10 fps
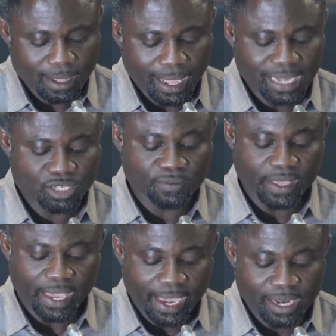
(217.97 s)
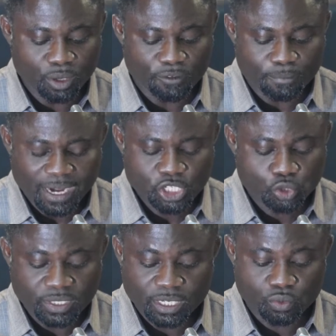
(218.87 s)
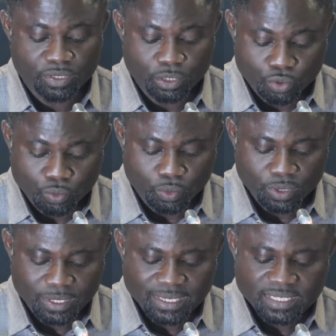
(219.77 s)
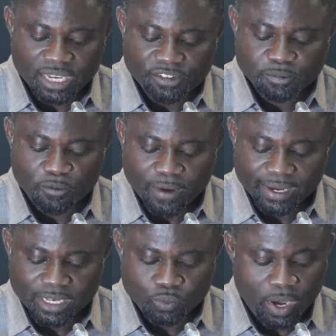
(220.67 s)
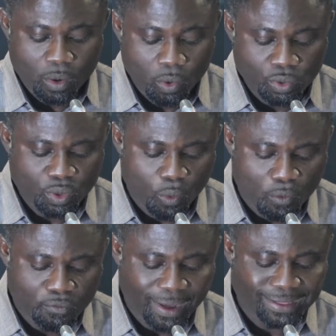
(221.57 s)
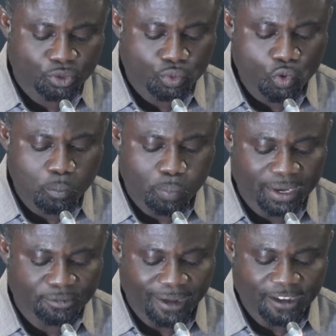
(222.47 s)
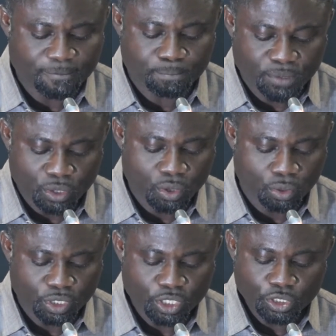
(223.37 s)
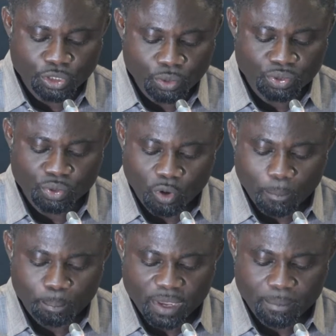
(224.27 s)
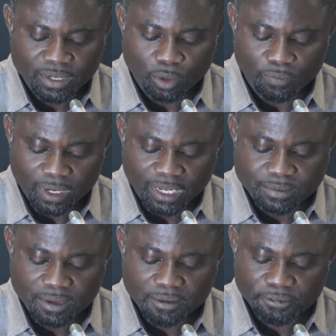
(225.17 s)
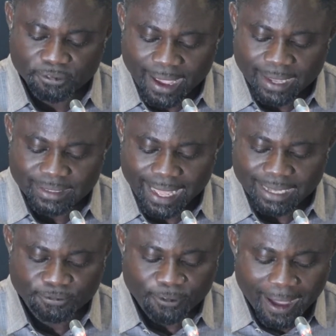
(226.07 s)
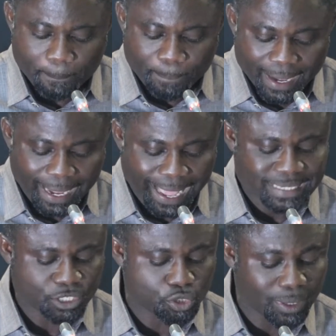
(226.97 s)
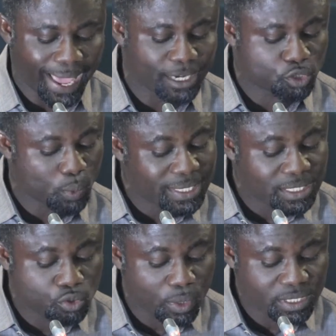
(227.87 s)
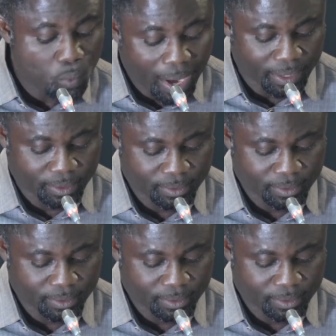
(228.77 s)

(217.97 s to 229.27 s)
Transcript: As of the end of March 2022, service providers were owed over 2.5 billion due to non-payment of claims filed as far back as July 2021.